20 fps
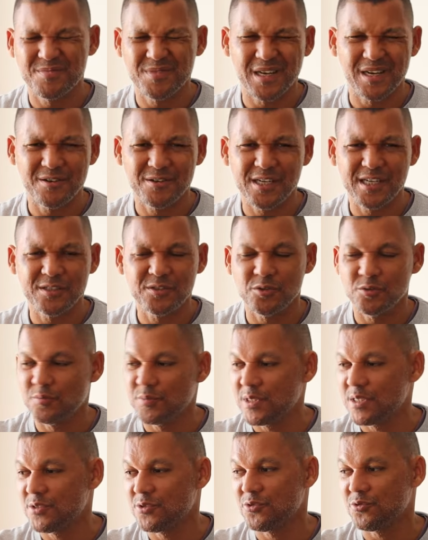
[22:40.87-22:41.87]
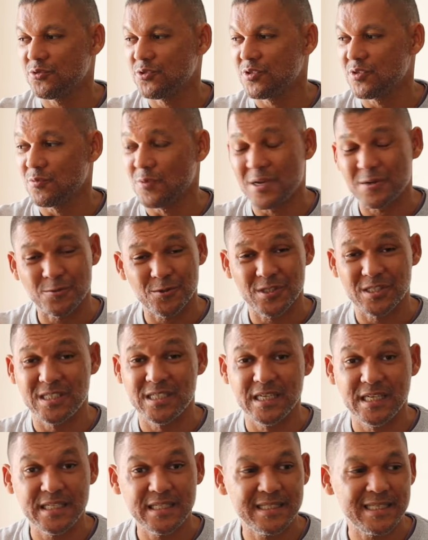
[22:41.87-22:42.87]
I only had two pairs of shorts. The one was
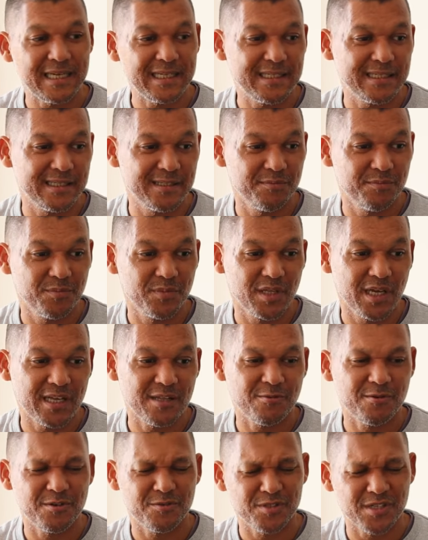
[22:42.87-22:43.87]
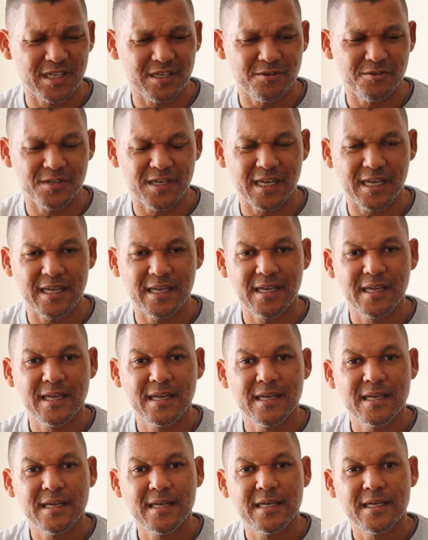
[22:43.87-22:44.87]
really tattered, and the other one was like okay,
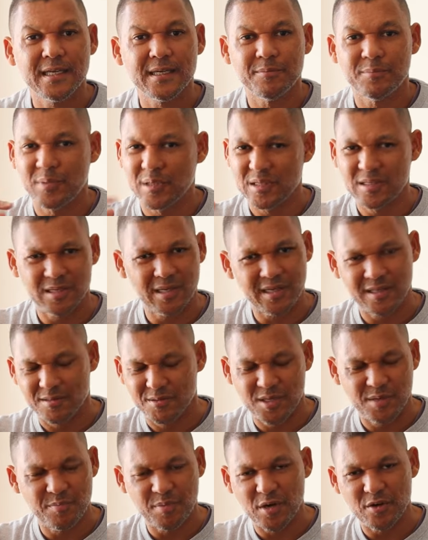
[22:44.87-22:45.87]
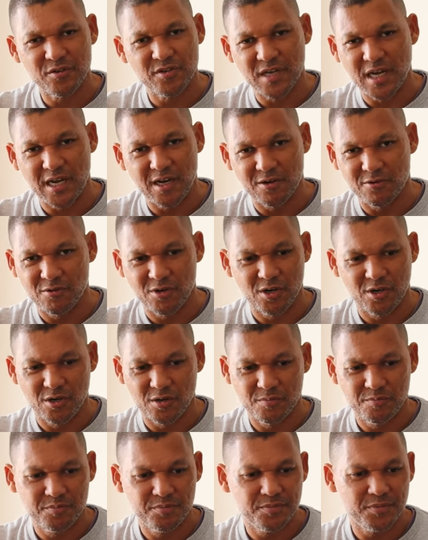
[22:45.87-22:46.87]
but they both
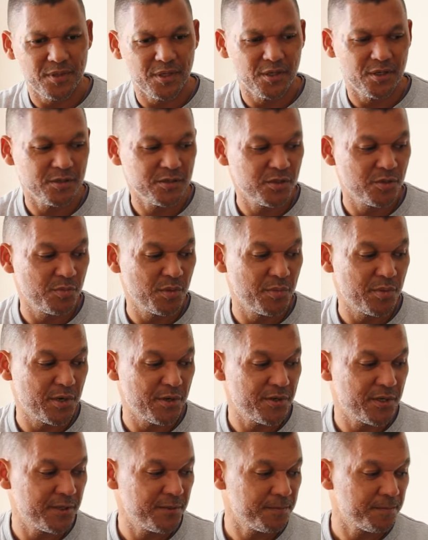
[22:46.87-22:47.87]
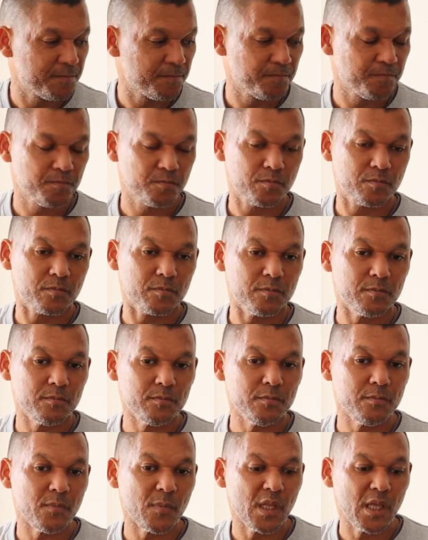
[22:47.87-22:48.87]
now are super broken.
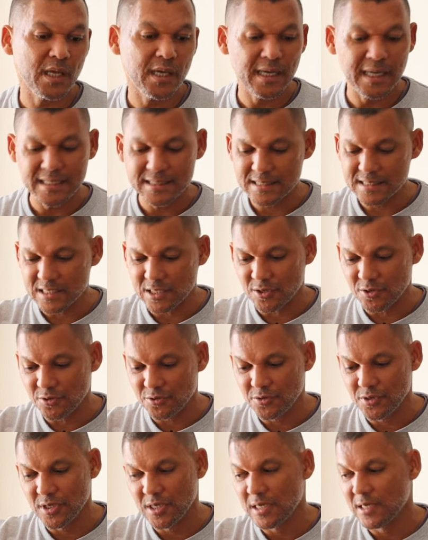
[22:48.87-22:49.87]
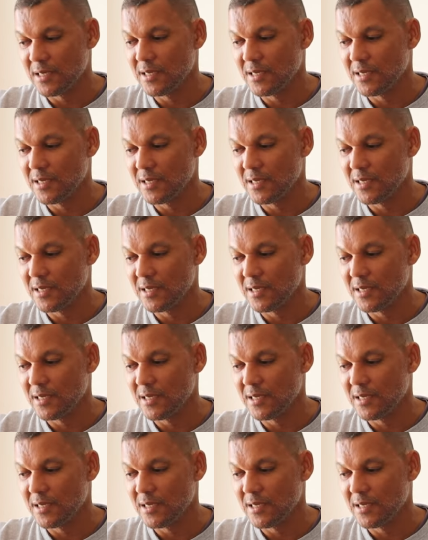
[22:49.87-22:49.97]
And so